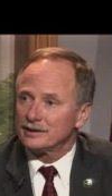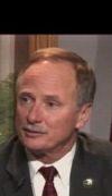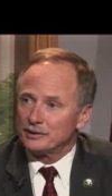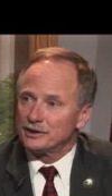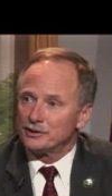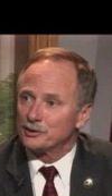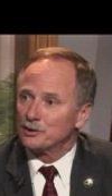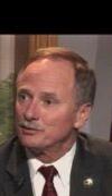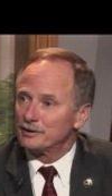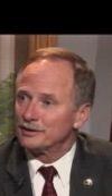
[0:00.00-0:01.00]
they really don't
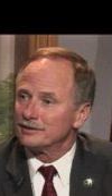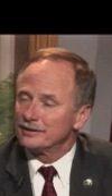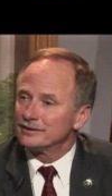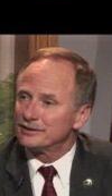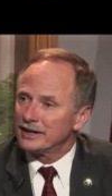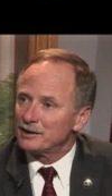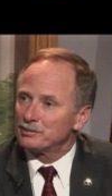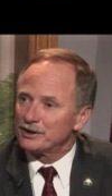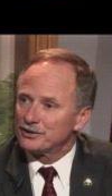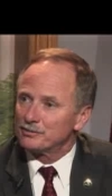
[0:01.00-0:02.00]
go to any
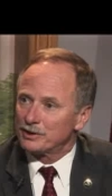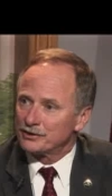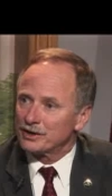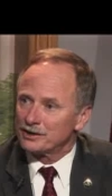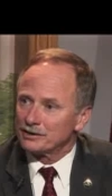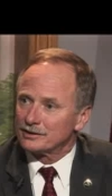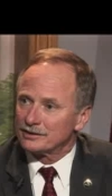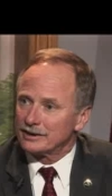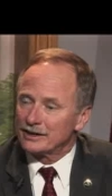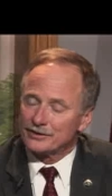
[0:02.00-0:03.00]
place in particular.
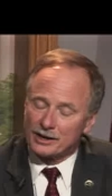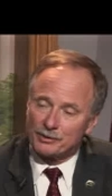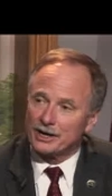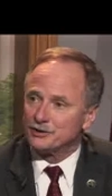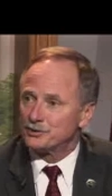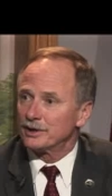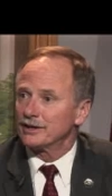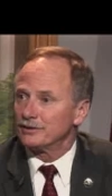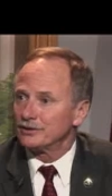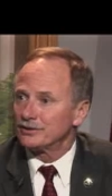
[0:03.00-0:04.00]
As I ride
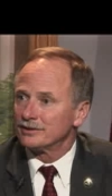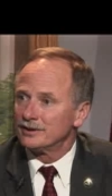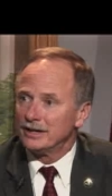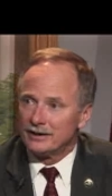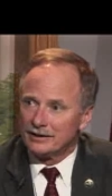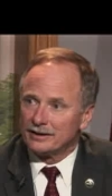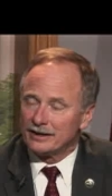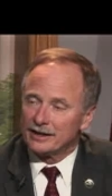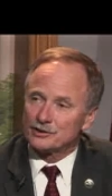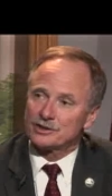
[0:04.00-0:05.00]
trails,
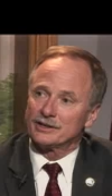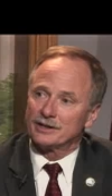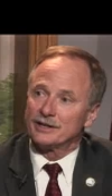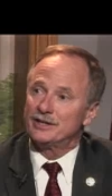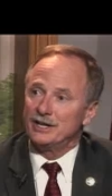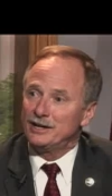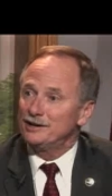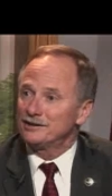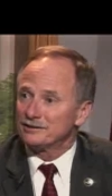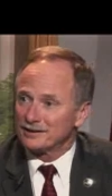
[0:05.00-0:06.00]
I actually like to
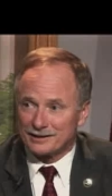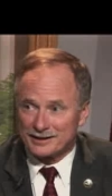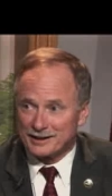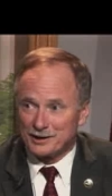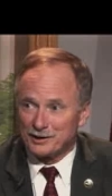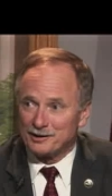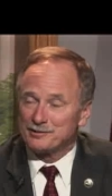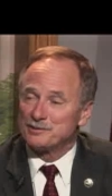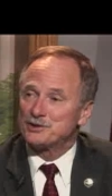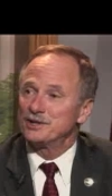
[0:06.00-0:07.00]
eat. I like to get off a
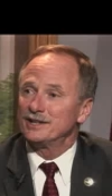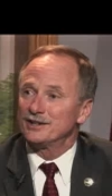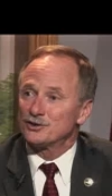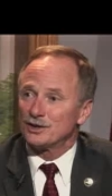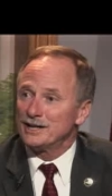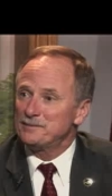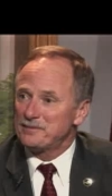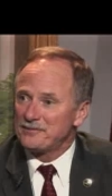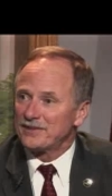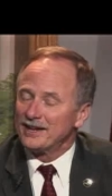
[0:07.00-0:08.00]
machine and sleep.
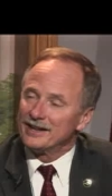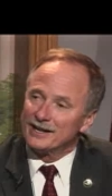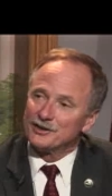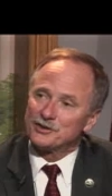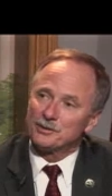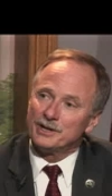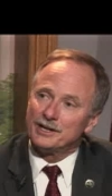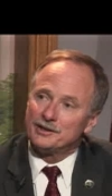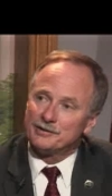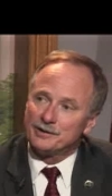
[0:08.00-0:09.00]
And so we
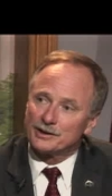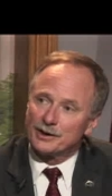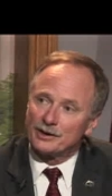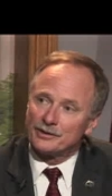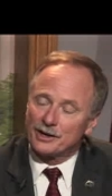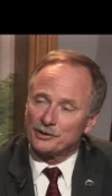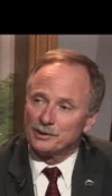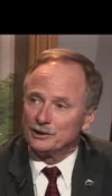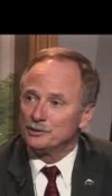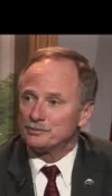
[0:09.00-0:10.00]
need to figure out how do we
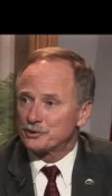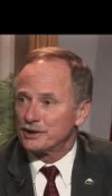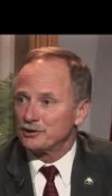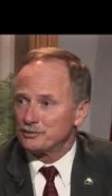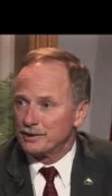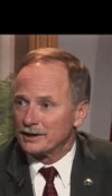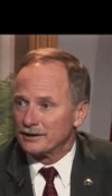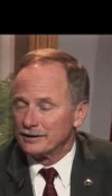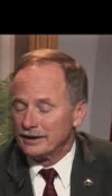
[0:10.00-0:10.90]
loop trails better.